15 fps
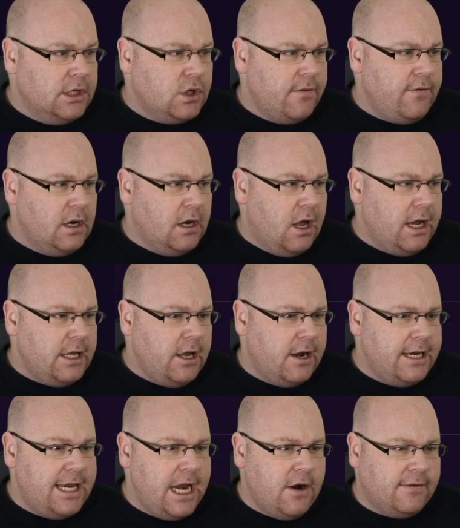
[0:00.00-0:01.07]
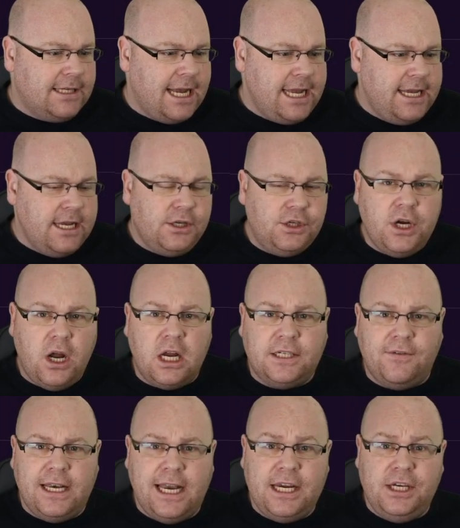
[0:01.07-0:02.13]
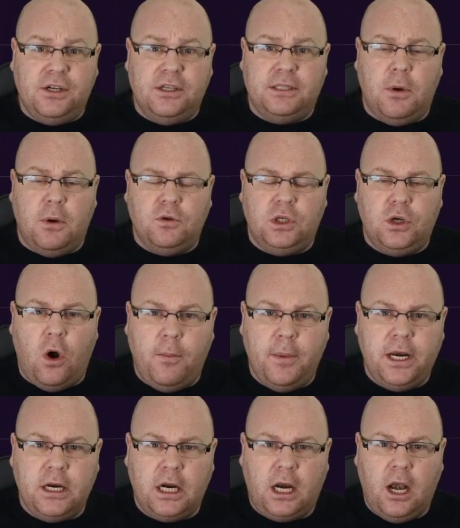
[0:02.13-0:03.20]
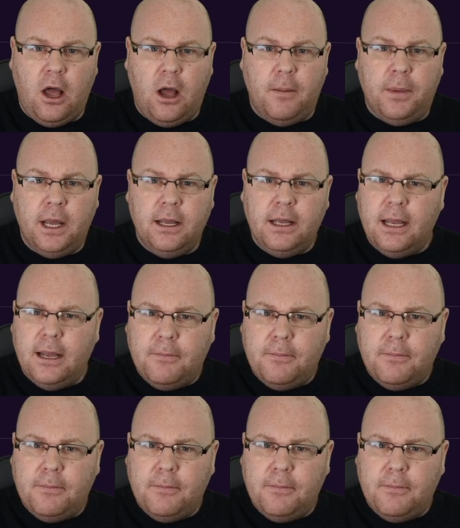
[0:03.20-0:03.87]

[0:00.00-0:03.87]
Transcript: So, if you like the idea of taking charge of a nation's most dominant club,